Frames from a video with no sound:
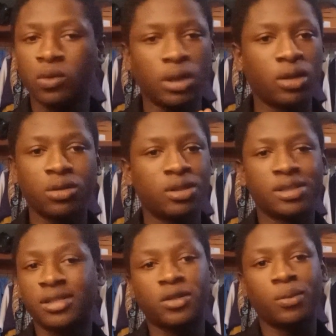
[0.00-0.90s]
We're not
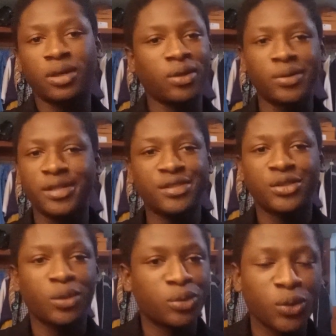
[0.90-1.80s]
going to
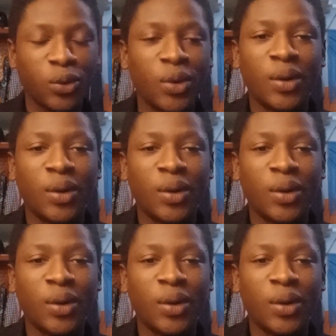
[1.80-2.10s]
stop. So